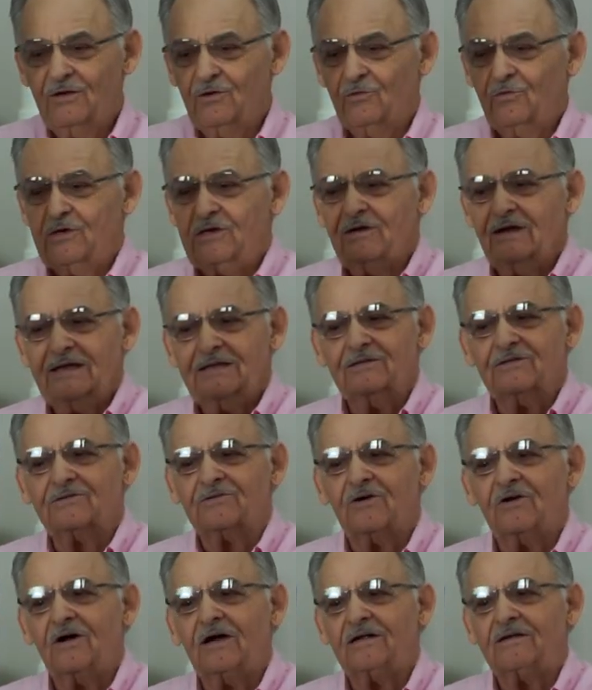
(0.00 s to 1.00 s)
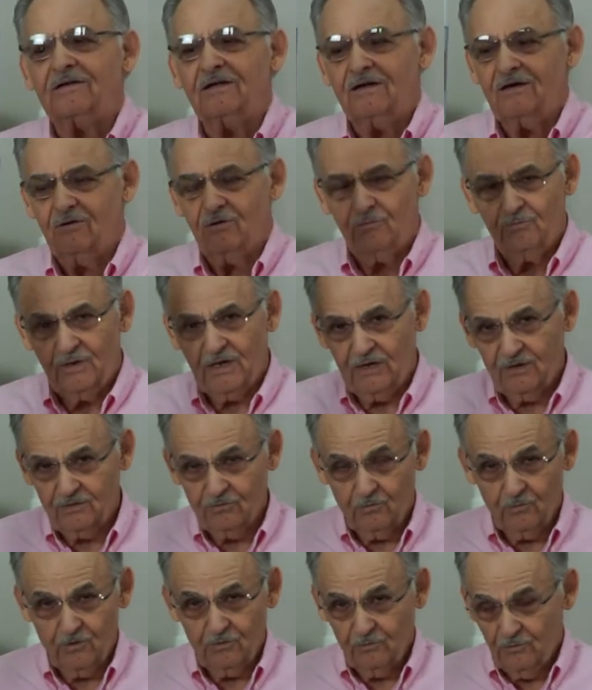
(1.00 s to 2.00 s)
We'd like to talk now
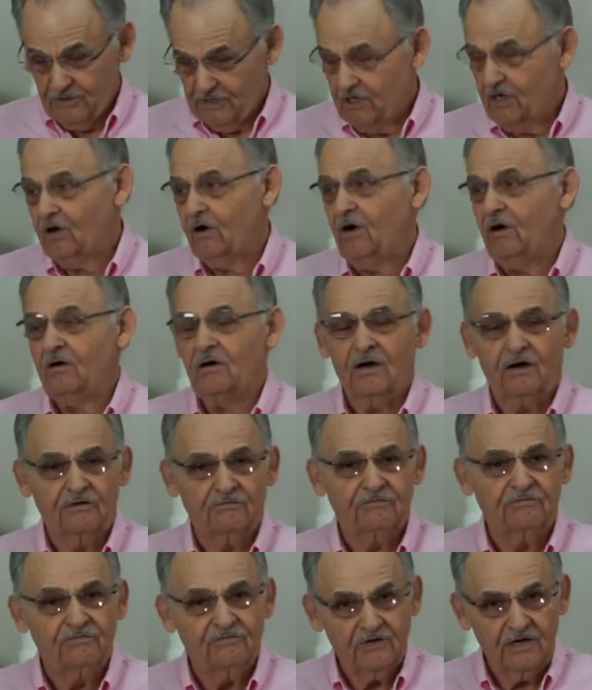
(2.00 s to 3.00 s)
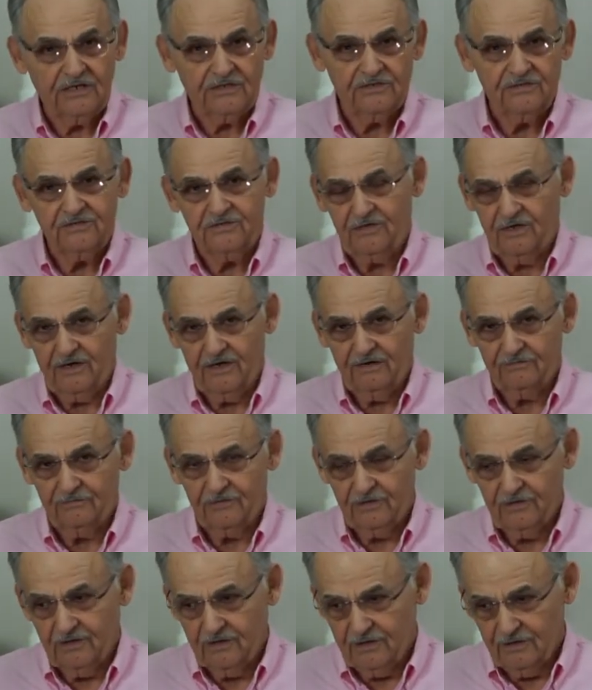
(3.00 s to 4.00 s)
about what we call our flex shaft.
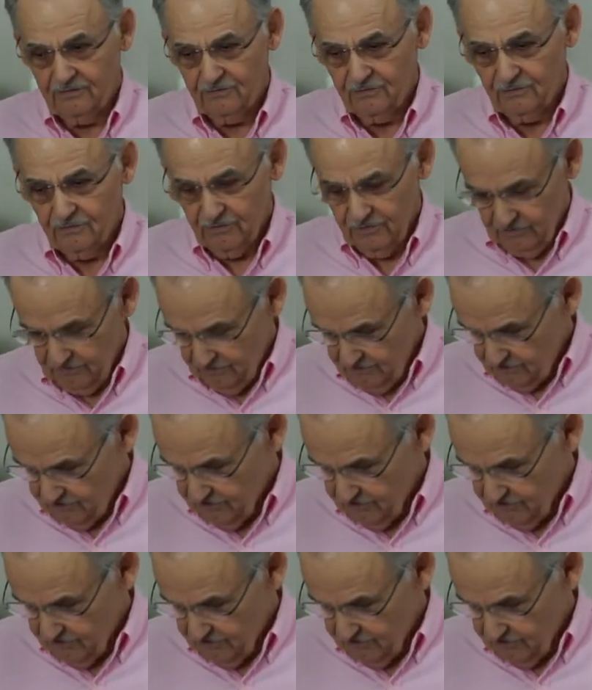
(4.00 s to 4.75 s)
This